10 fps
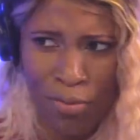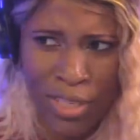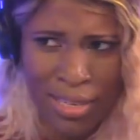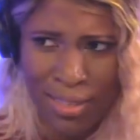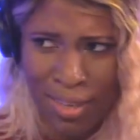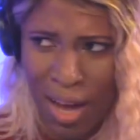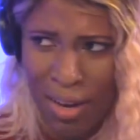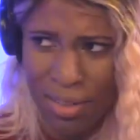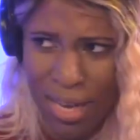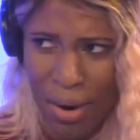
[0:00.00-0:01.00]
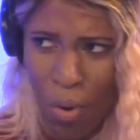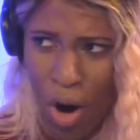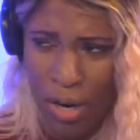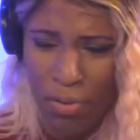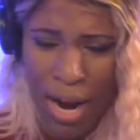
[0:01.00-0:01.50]
If Jason Todd is like
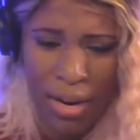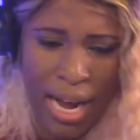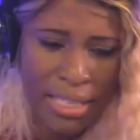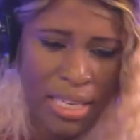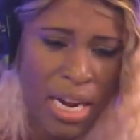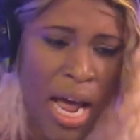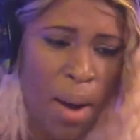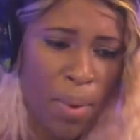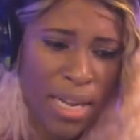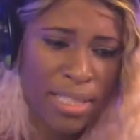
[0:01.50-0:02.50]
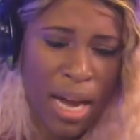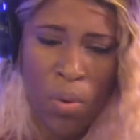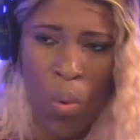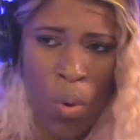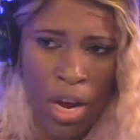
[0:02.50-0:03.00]
walking around as it, but it's like,
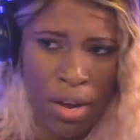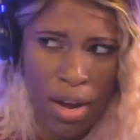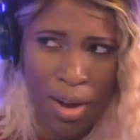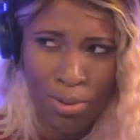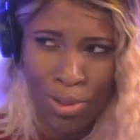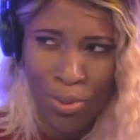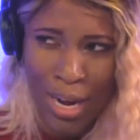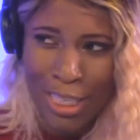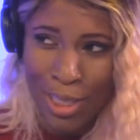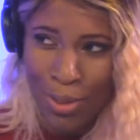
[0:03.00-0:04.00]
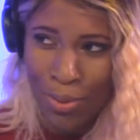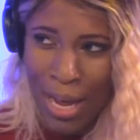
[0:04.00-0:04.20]
well, what else do I do?